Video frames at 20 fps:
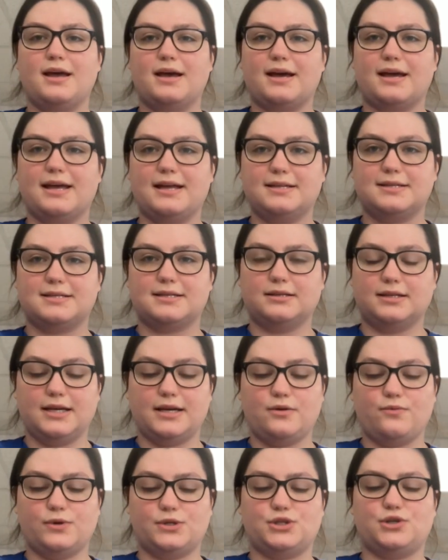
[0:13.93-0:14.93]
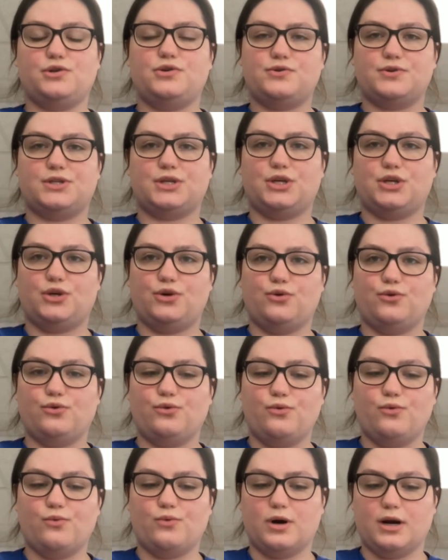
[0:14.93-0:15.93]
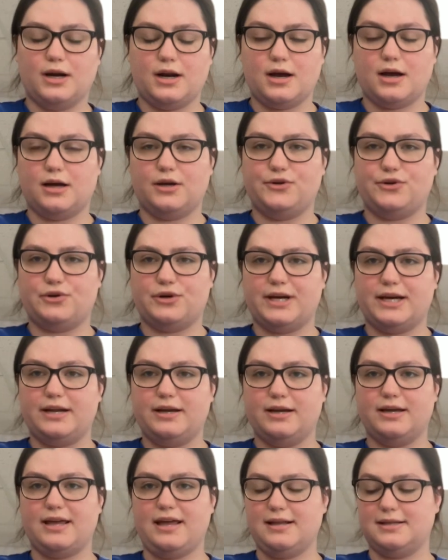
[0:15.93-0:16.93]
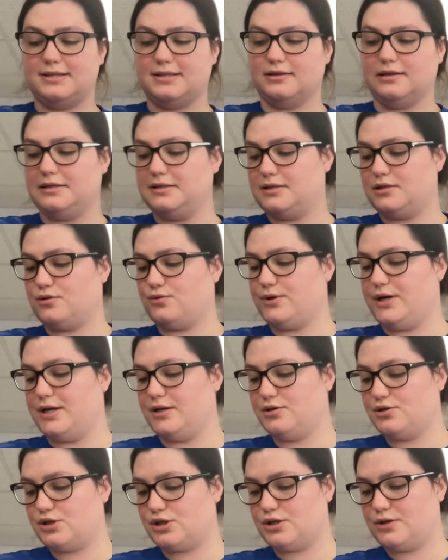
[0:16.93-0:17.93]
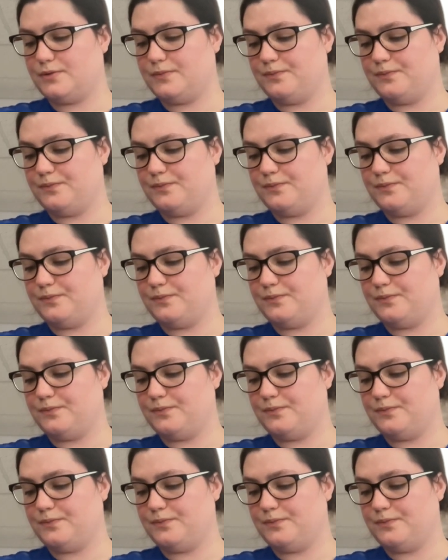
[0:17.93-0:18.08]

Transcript: insulin, which you use a U100 insulin syringe,